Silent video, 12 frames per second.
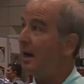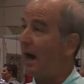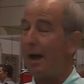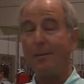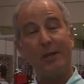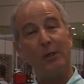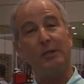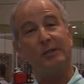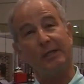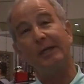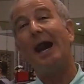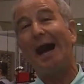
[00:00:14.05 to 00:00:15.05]
I'm here at
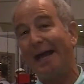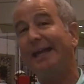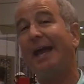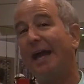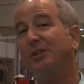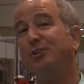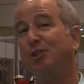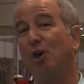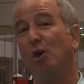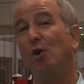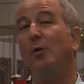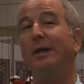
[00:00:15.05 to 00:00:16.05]
the ICAST
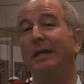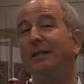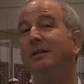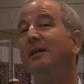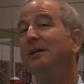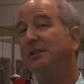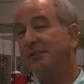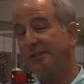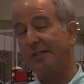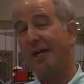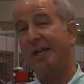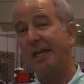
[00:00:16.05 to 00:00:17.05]
show in
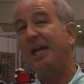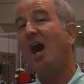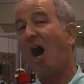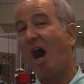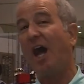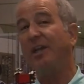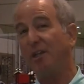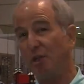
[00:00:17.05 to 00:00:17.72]
sunny, hot,